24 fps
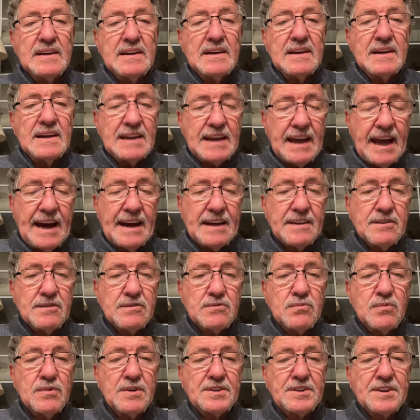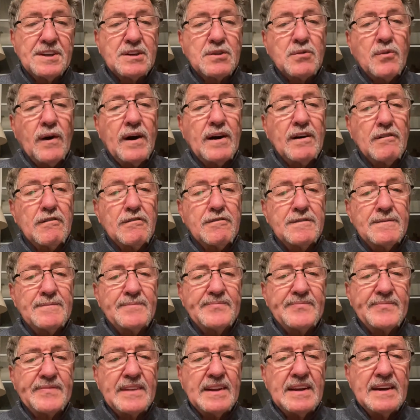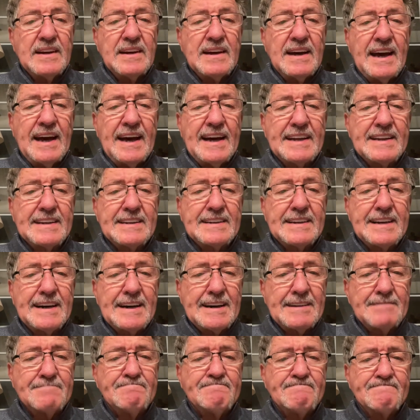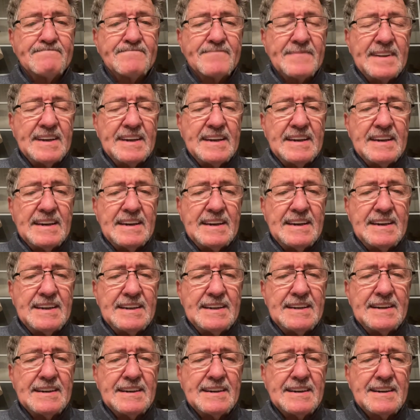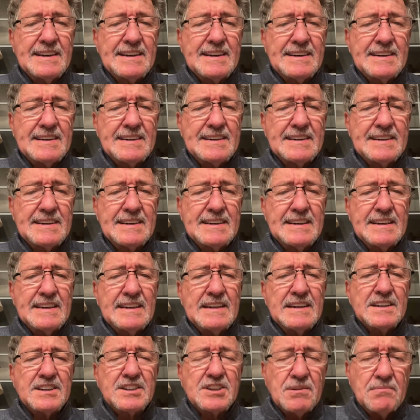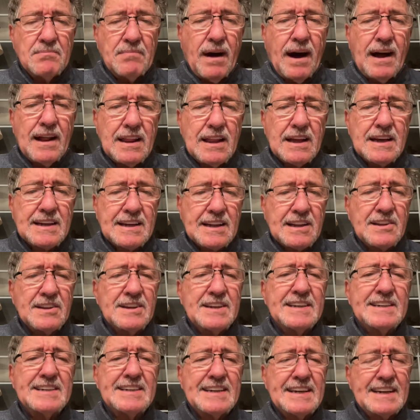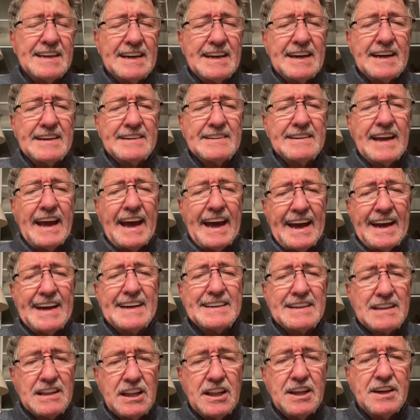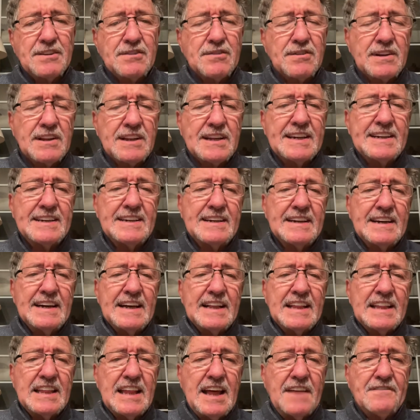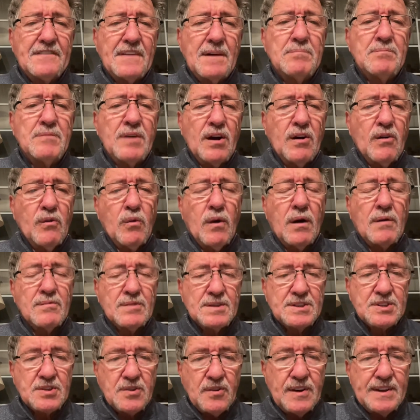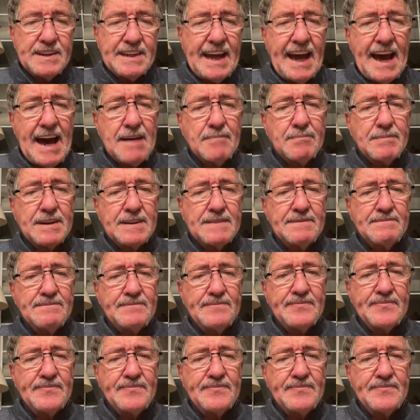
He gathered with the 12 and uh, he uh, symbolically and, and literally let them know what was going to happen.